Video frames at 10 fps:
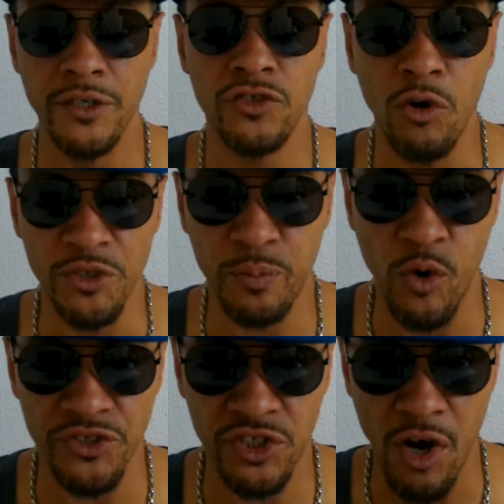Doma
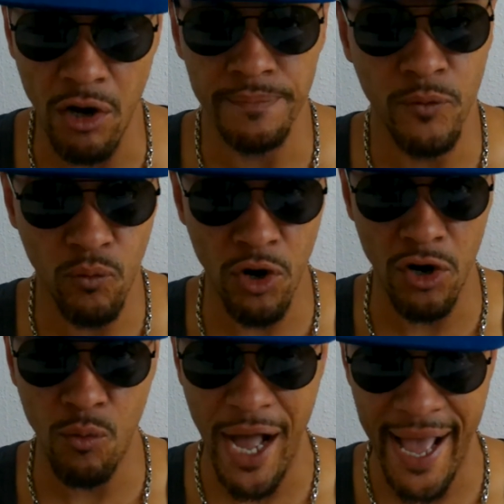Sports Talk,
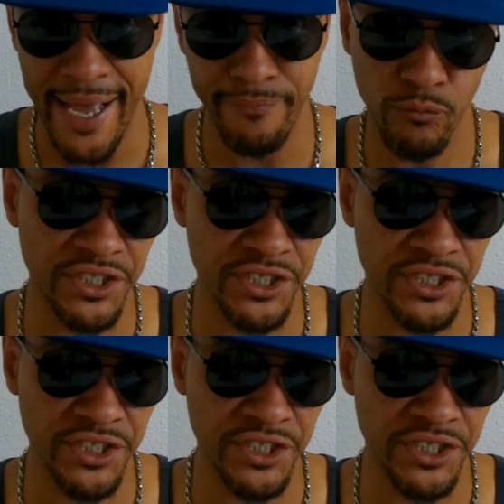worldwide,